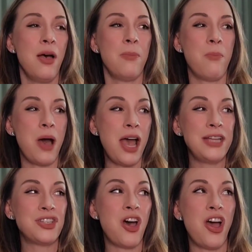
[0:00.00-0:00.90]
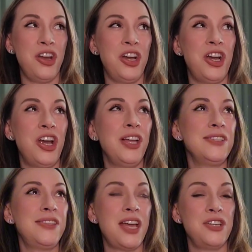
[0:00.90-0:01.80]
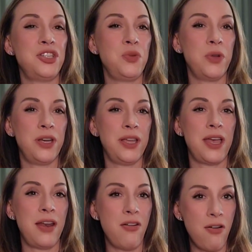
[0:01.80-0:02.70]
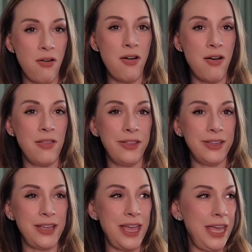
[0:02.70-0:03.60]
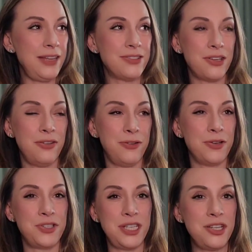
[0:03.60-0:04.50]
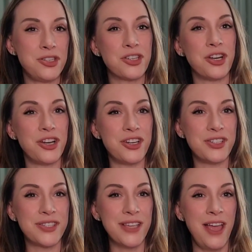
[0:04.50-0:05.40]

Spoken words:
My daughter said she wanted to get all 8 of her teachers